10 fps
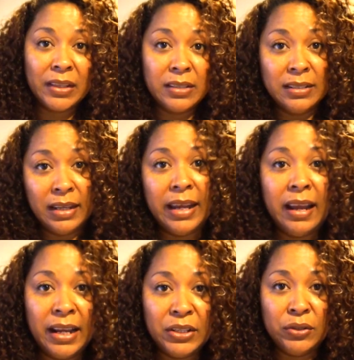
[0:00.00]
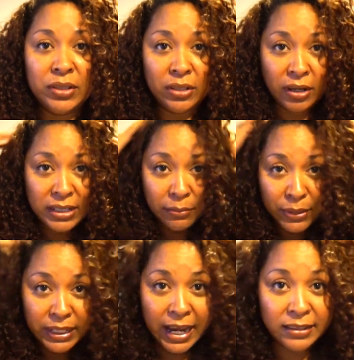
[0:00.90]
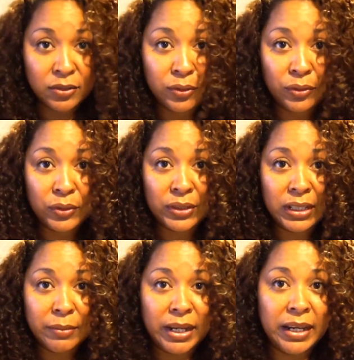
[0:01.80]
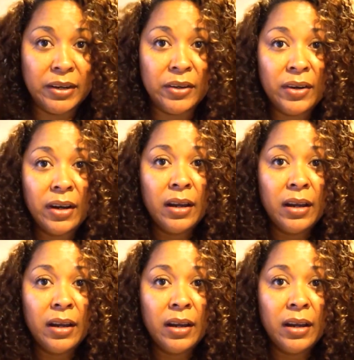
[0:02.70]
today I used Darcy Botanicals in my hair